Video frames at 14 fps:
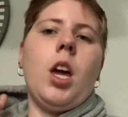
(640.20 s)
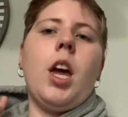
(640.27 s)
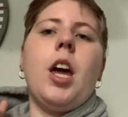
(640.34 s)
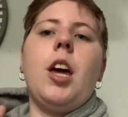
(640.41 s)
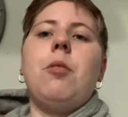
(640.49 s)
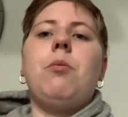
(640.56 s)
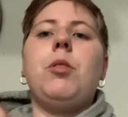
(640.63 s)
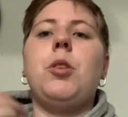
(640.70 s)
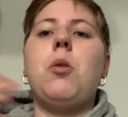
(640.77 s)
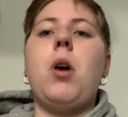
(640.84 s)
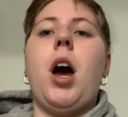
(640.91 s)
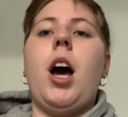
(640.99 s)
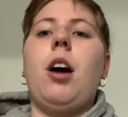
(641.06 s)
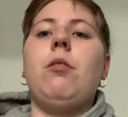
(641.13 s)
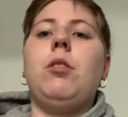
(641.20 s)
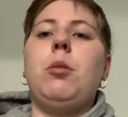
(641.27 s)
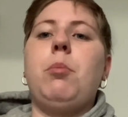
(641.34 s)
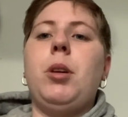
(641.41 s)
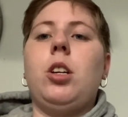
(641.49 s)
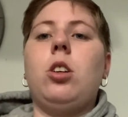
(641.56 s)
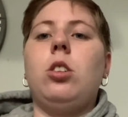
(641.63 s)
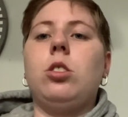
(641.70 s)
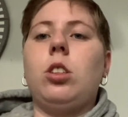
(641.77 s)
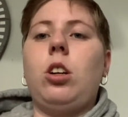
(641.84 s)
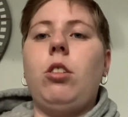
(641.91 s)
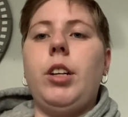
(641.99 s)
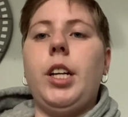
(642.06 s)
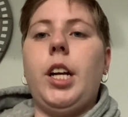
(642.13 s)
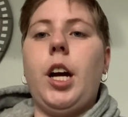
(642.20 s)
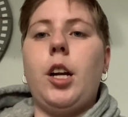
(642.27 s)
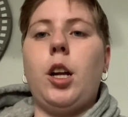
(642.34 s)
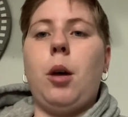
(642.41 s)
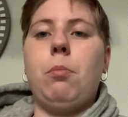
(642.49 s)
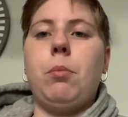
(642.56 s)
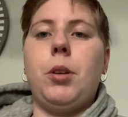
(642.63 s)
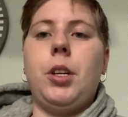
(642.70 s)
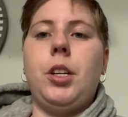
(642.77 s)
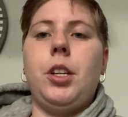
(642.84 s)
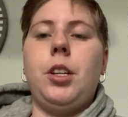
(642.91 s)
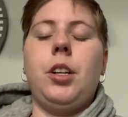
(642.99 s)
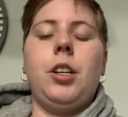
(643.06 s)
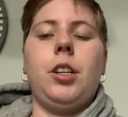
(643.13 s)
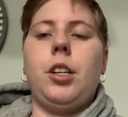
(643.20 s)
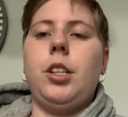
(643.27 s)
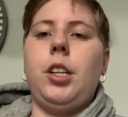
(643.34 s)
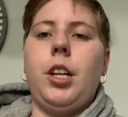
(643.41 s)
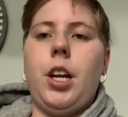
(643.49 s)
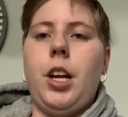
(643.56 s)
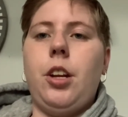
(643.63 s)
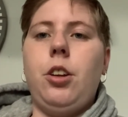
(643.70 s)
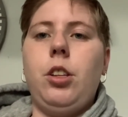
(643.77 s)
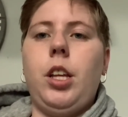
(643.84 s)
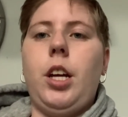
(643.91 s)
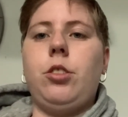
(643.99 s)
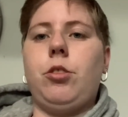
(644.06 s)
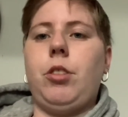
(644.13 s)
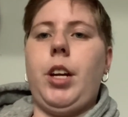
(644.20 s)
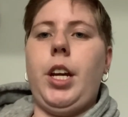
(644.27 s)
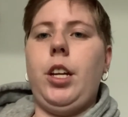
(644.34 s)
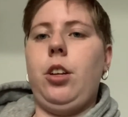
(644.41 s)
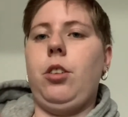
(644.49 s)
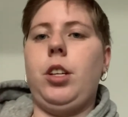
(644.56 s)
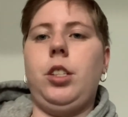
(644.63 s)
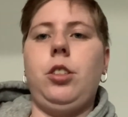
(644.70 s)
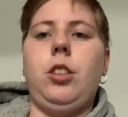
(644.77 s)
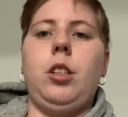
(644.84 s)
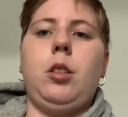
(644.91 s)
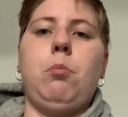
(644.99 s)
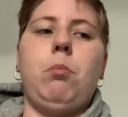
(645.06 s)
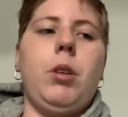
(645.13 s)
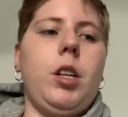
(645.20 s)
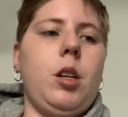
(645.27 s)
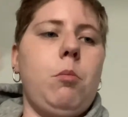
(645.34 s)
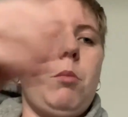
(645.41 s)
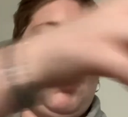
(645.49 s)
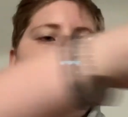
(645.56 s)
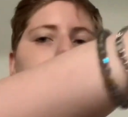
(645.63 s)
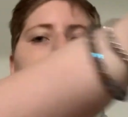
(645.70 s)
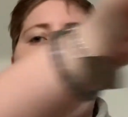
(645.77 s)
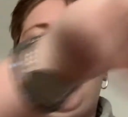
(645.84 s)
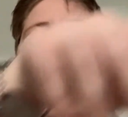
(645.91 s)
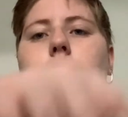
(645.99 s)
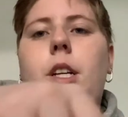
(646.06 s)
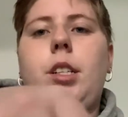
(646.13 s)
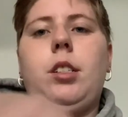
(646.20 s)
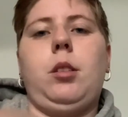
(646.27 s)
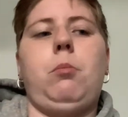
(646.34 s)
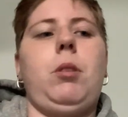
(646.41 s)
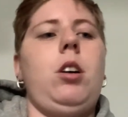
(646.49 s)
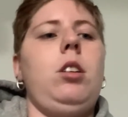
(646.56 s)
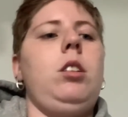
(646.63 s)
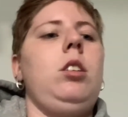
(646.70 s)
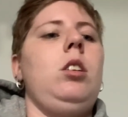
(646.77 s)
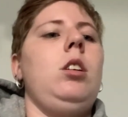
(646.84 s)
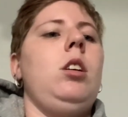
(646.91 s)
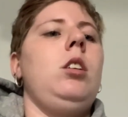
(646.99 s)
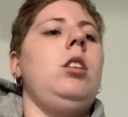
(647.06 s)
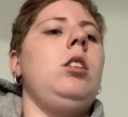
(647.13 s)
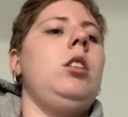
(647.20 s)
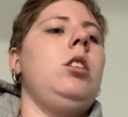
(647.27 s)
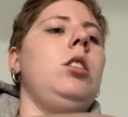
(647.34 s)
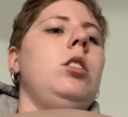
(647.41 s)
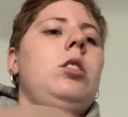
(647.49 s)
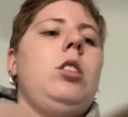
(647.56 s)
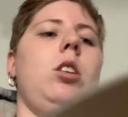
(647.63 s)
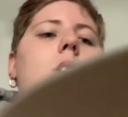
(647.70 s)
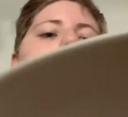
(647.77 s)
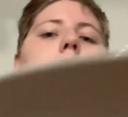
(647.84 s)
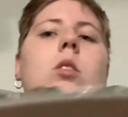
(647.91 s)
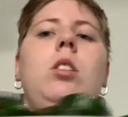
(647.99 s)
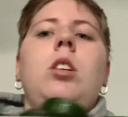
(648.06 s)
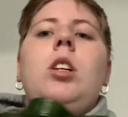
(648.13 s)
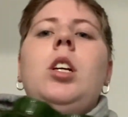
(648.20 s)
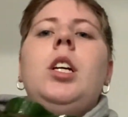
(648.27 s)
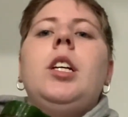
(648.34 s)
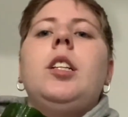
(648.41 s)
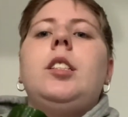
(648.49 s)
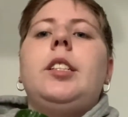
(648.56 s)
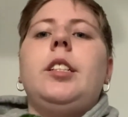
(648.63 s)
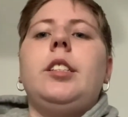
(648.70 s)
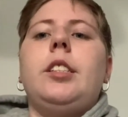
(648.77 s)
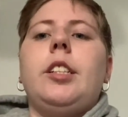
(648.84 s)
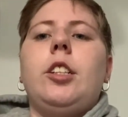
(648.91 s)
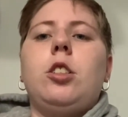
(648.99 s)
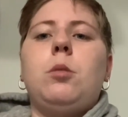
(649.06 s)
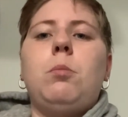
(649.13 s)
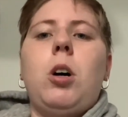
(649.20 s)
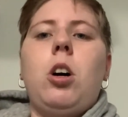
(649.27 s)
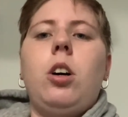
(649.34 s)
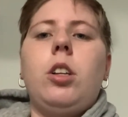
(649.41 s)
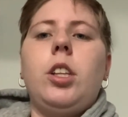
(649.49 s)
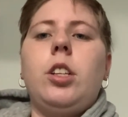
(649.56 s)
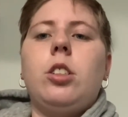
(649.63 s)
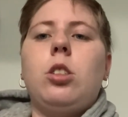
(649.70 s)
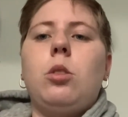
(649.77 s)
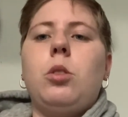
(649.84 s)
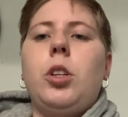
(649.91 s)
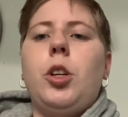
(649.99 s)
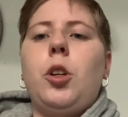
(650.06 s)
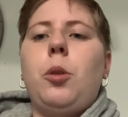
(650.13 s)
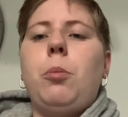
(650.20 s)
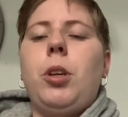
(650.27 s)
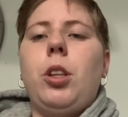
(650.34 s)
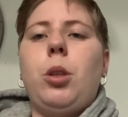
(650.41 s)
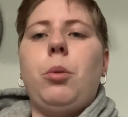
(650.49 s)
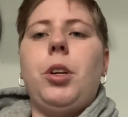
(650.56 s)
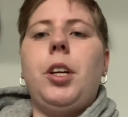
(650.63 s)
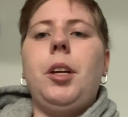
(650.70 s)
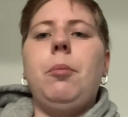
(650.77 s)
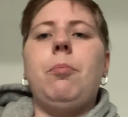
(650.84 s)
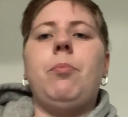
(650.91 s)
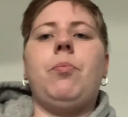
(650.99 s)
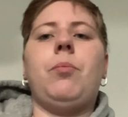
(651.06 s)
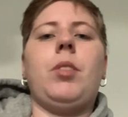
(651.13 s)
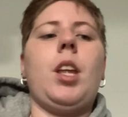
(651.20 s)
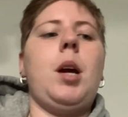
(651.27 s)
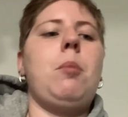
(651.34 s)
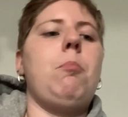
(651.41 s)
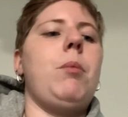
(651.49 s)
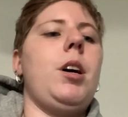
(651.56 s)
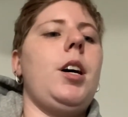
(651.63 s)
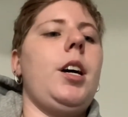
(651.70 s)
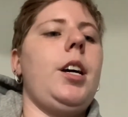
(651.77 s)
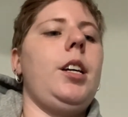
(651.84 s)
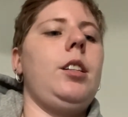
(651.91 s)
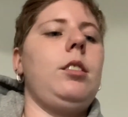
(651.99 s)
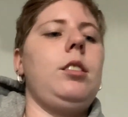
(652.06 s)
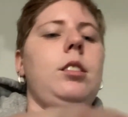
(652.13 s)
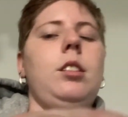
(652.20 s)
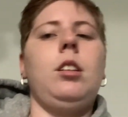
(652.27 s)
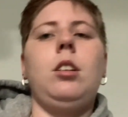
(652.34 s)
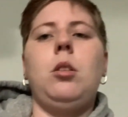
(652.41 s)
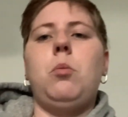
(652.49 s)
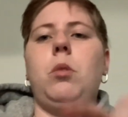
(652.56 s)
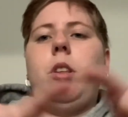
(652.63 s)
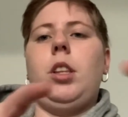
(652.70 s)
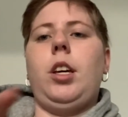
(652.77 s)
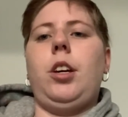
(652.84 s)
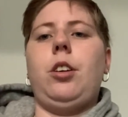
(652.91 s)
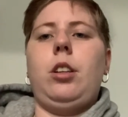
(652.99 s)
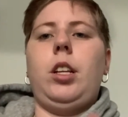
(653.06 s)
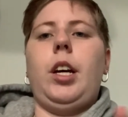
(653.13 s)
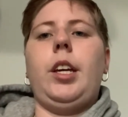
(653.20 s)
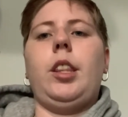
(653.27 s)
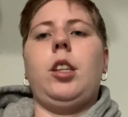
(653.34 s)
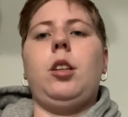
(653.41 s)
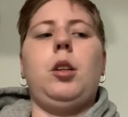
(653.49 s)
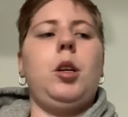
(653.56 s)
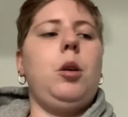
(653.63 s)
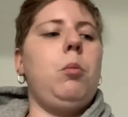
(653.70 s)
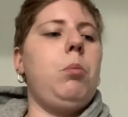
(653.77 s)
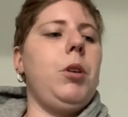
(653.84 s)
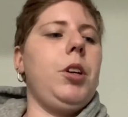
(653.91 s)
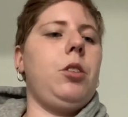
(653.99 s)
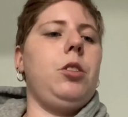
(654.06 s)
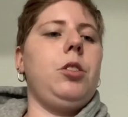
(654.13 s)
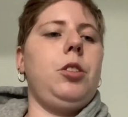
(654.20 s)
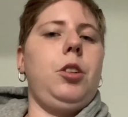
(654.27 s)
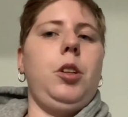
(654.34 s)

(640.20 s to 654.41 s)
If you have the pickles already cut up in a container, that's great. You can just pick them up and then place them on. So since they're small, there's only going to be 3, but when they're like the dill pickles, you